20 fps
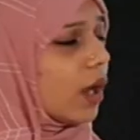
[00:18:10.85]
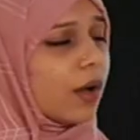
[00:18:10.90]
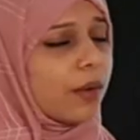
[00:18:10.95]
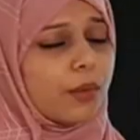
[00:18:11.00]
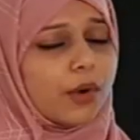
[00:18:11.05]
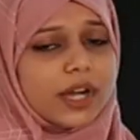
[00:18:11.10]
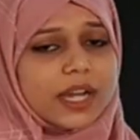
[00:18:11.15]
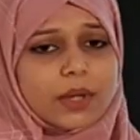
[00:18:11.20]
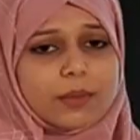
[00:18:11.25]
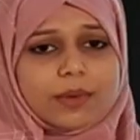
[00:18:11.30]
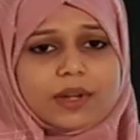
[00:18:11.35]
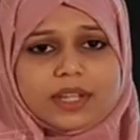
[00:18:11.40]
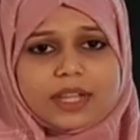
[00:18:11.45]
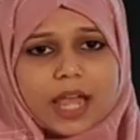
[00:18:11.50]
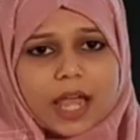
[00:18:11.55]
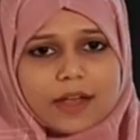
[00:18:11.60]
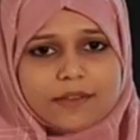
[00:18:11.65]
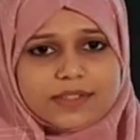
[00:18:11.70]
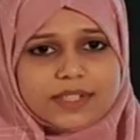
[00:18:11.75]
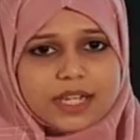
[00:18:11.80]
whatever they
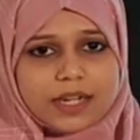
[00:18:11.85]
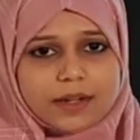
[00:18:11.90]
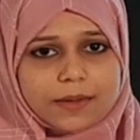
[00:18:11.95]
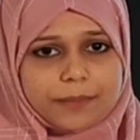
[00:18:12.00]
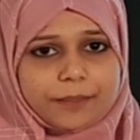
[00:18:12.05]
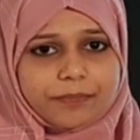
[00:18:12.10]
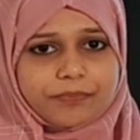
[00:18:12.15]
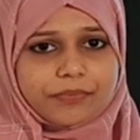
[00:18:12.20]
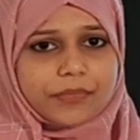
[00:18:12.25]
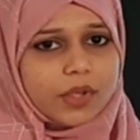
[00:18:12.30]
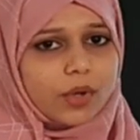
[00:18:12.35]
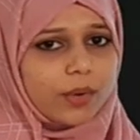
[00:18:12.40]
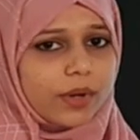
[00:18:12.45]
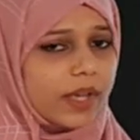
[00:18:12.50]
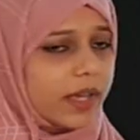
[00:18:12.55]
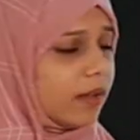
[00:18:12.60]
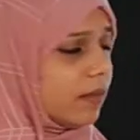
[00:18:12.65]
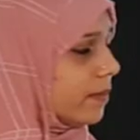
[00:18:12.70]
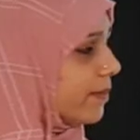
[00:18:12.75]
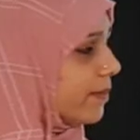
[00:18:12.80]
have said. Okay.